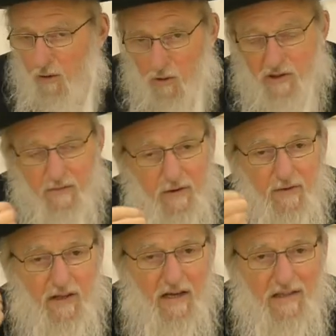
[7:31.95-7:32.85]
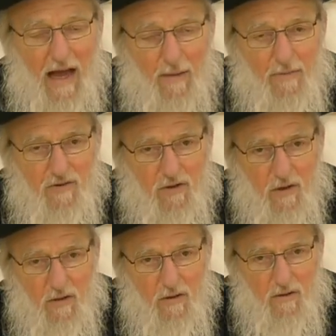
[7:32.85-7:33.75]
Because even if it doesn't happen,
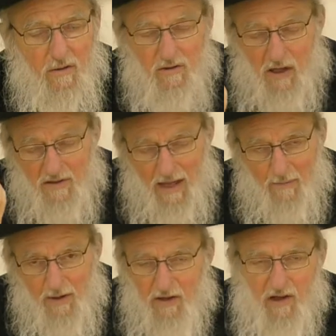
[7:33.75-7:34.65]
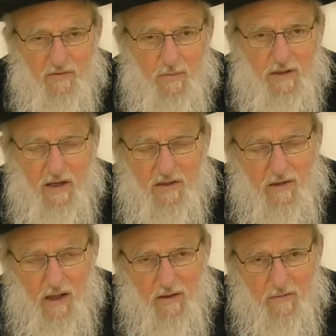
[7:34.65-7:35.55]
it doesn't mean that he's
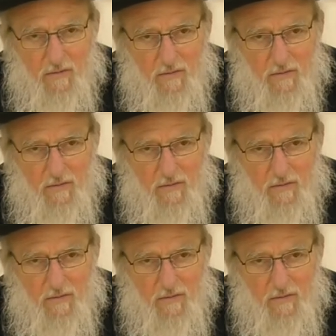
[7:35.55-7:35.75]
lying.